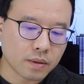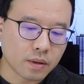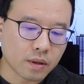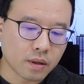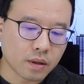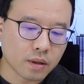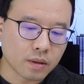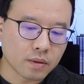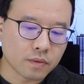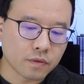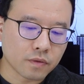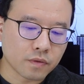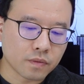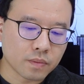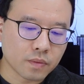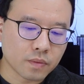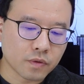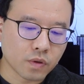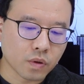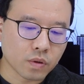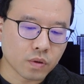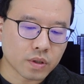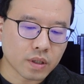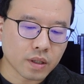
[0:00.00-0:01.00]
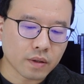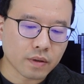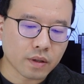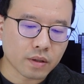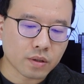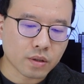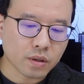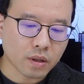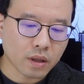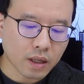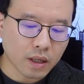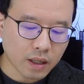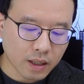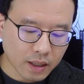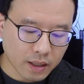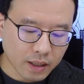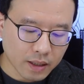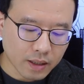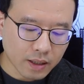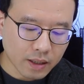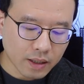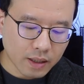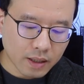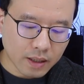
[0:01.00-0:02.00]
on 14th
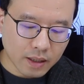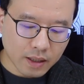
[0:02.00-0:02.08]
July,